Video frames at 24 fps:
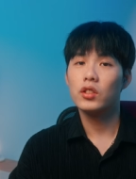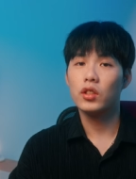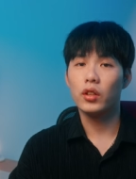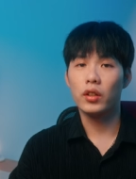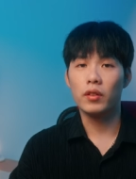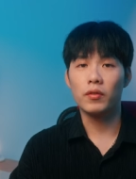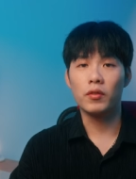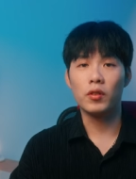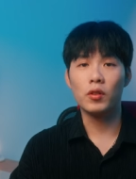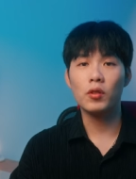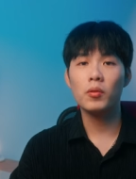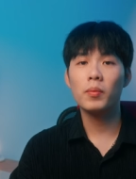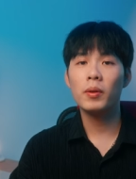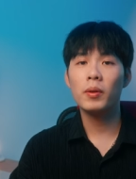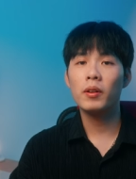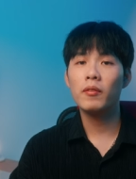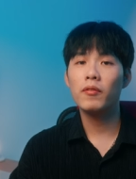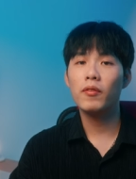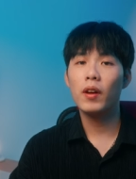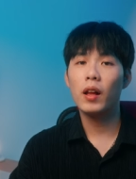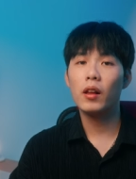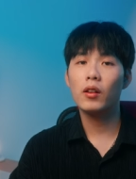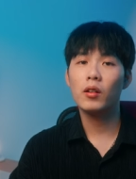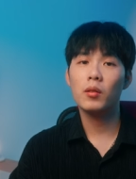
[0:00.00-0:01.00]
So if you've been
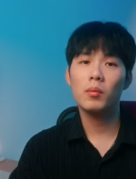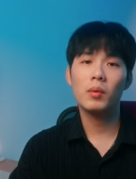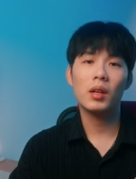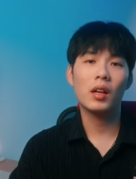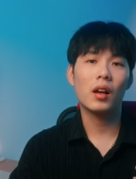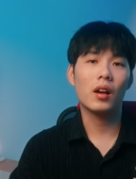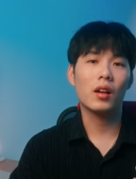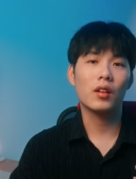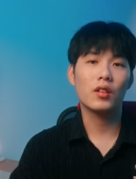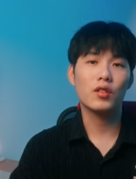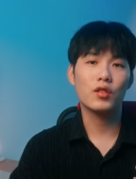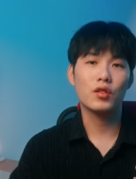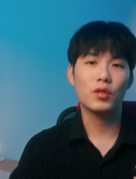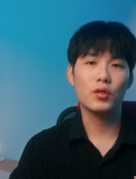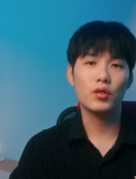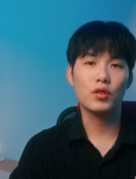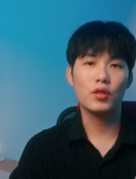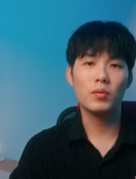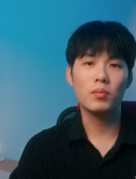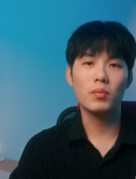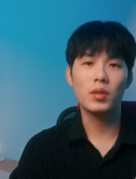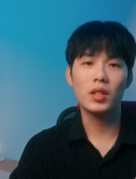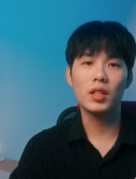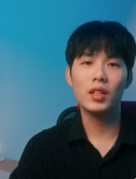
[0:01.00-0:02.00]
following me on the
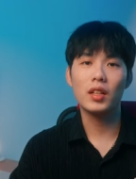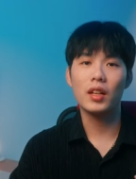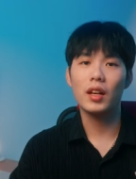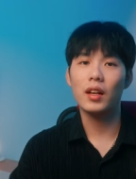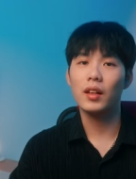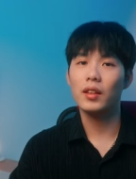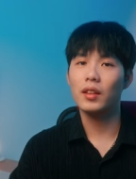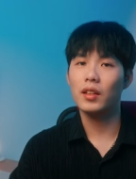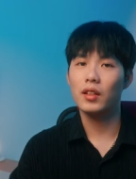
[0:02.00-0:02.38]
social media,